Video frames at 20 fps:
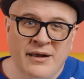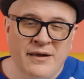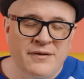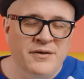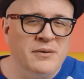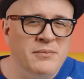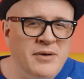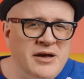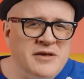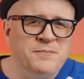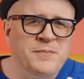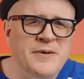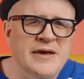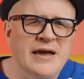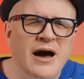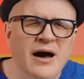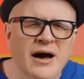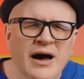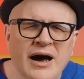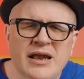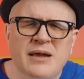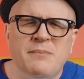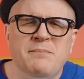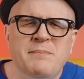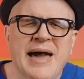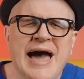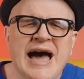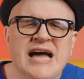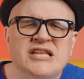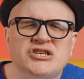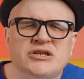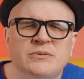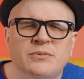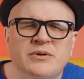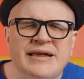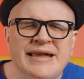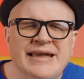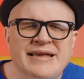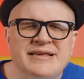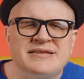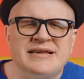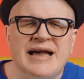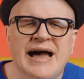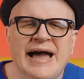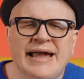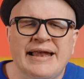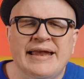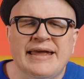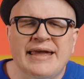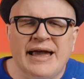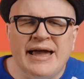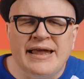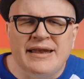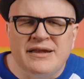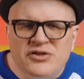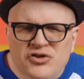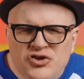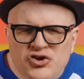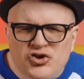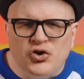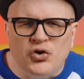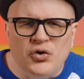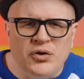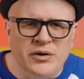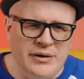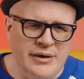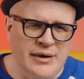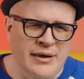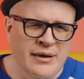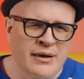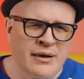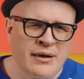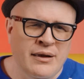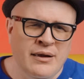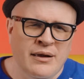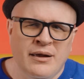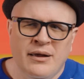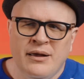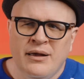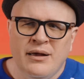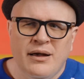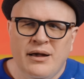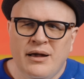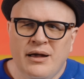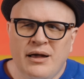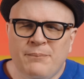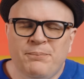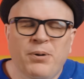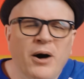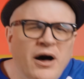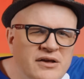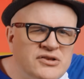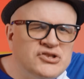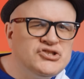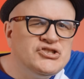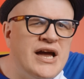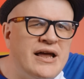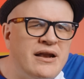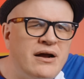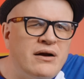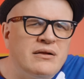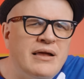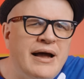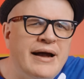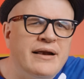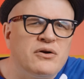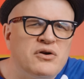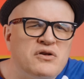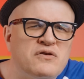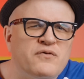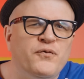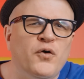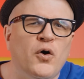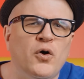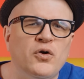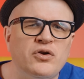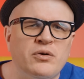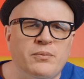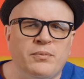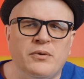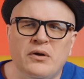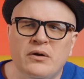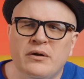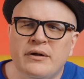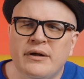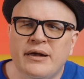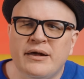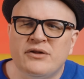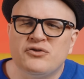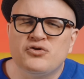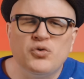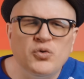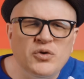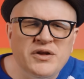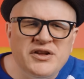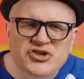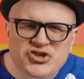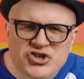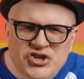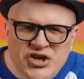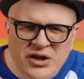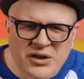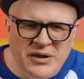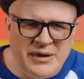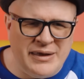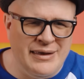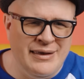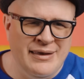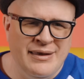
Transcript: There must be unimaginable anxiety and uncertainty. Uh, Paul's Jet Airliner is vulnerable and truly chilling.